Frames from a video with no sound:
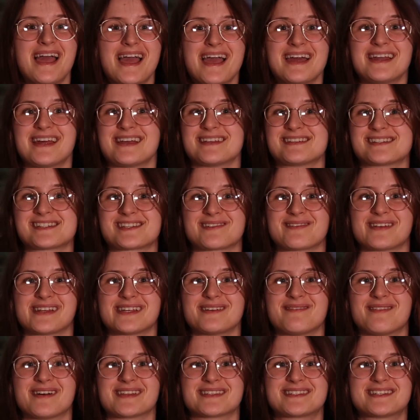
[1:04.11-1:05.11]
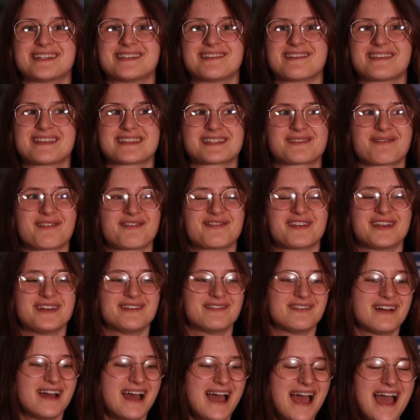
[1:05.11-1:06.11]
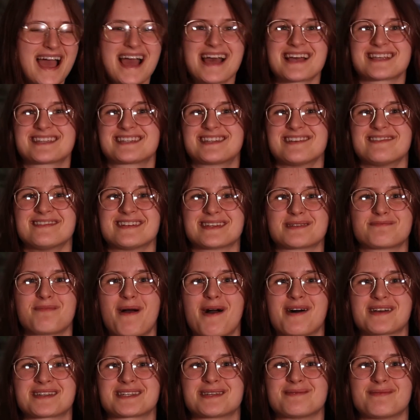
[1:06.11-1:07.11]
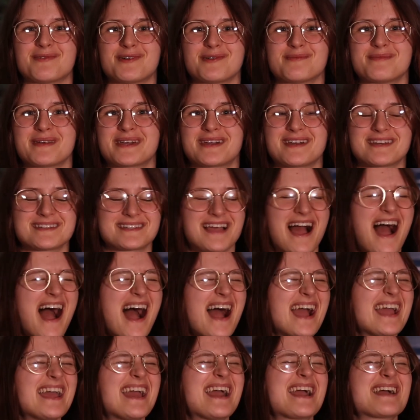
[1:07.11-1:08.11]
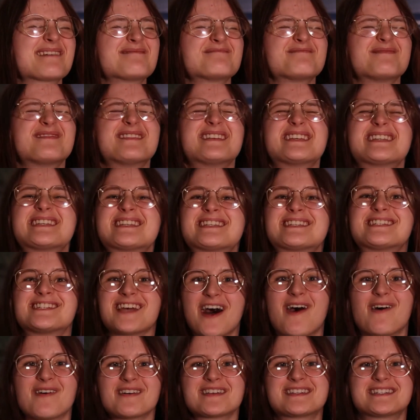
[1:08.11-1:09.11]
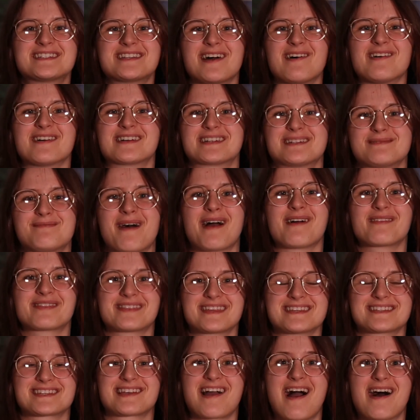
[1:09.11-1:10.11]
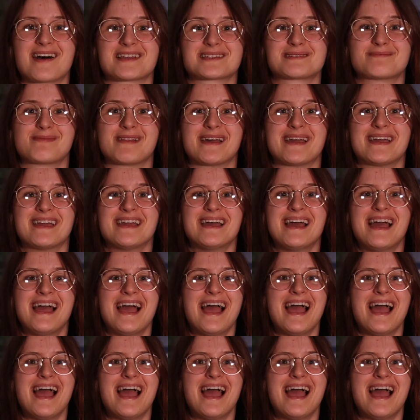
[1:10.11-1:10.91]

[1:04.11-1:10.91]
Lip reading: and I just really want to do this review as soon as possible because I am so stoked about this cosplay,